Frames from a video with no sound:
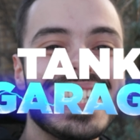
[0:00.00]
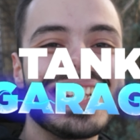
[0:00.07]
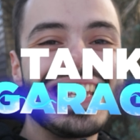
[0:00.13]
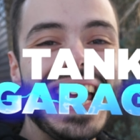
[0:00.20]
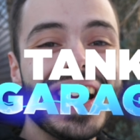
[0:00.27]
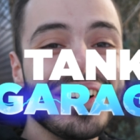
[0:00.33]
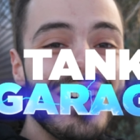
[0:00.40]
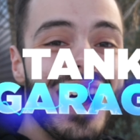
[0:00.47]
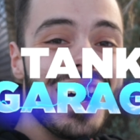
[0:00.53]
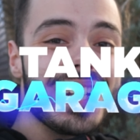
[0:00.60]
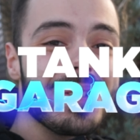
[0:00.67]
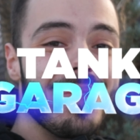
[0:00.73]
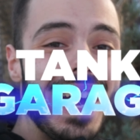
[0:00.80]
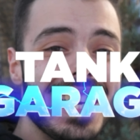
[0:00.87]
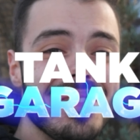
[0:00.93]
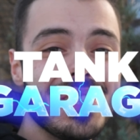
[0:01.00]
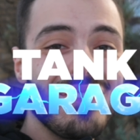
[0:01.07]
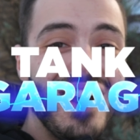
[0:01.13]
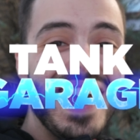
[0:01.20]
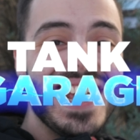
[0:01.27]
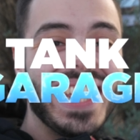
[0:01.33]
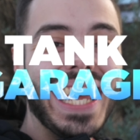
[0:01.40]
to Tank Garage. My name is
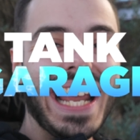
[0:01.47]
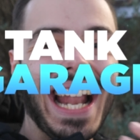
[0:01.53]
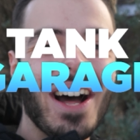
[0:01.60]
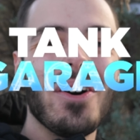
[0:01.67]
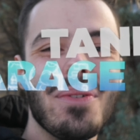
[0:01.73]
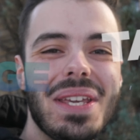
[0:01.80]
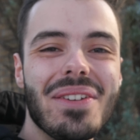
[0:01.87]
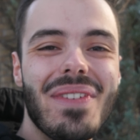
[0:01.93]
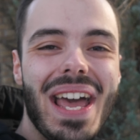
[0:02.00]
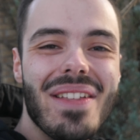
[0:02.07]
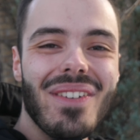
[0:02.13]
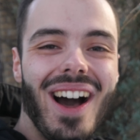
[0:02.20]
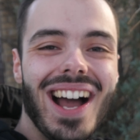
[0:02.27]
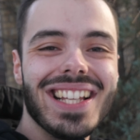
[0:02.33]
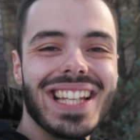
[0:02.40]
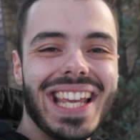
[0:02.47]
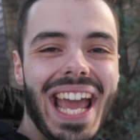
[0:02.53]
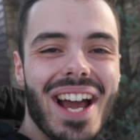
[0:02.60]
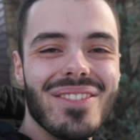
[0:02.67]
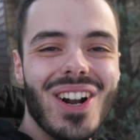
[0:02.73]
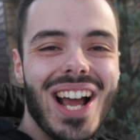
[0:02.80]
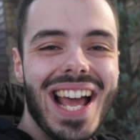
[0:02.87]
Frank and I will be the man behind the
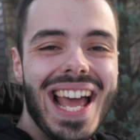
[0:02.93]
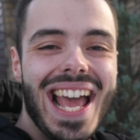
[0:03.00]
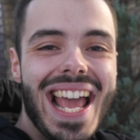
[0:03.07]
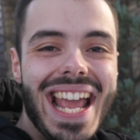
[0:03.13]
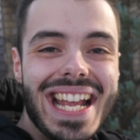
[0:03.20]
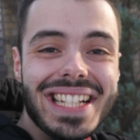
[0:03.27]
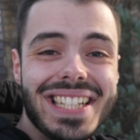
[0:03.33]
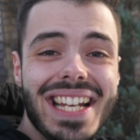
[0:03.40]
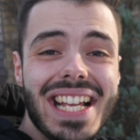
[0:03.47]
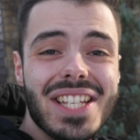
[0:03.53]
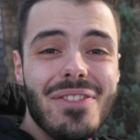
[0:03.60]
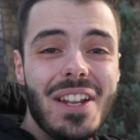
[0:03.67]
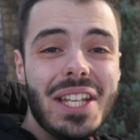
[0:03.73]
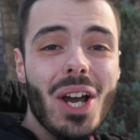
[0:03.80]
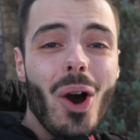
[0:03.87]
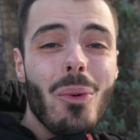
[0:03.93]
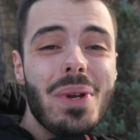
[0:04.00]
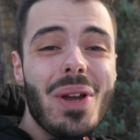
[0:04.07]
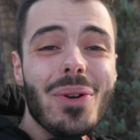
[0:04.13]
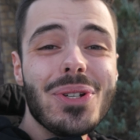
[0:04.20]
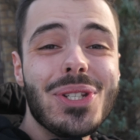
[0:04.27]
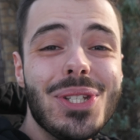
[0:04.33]
camera. In today's video,
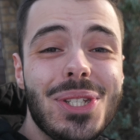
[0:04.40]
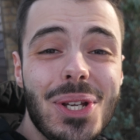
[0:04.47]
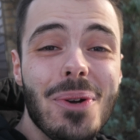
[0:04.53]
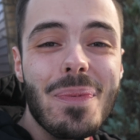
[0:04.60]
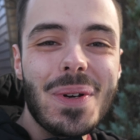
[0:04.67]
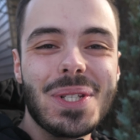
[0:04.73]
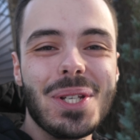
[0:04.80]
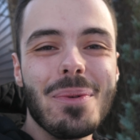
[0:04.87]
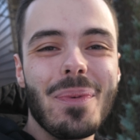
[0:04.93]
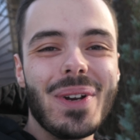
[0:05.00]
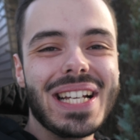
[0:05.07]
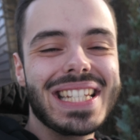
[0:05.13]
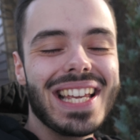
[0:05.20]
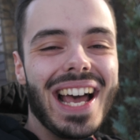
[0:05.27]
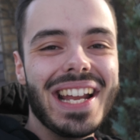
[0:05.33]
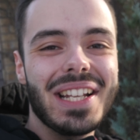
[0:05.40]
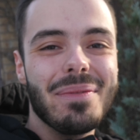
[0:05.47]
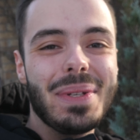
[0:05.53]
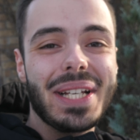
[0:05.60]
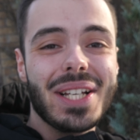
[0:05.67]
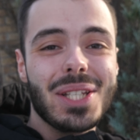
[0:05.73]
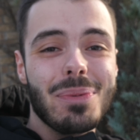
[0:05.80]
we are super excited
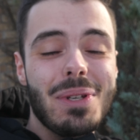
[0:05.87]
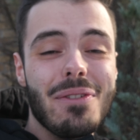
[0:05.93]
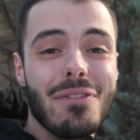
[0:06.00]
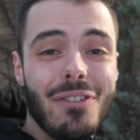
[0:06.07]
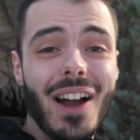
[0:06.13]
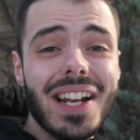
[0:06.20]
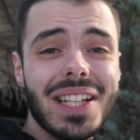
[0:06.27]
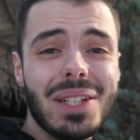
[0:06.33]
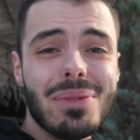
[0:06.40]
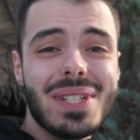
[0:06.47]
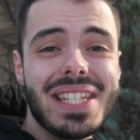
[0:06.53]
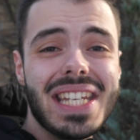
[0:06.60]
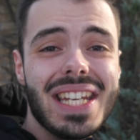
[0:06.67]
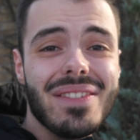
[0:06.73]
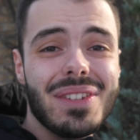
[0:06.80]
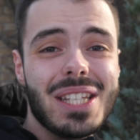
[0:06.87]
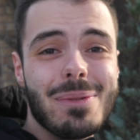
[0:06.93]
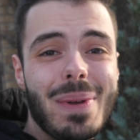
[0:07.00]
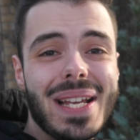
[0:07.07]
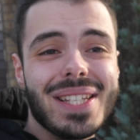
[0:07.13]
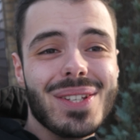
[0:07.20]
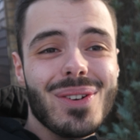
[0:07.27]
because we finally received the
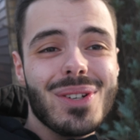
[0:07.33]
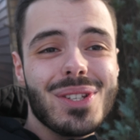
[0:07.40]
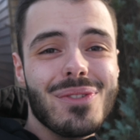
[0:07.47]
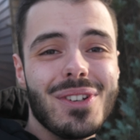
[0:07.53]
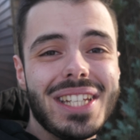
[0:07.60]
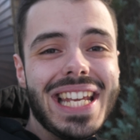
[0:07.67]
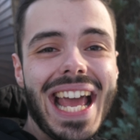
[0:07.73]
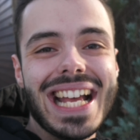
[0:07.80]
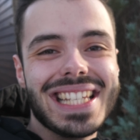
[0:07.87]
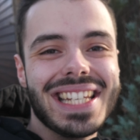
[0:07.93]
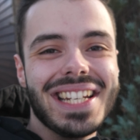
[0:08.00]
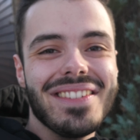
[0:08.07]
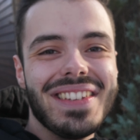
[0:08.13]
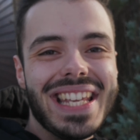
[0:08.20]
spacers for the S80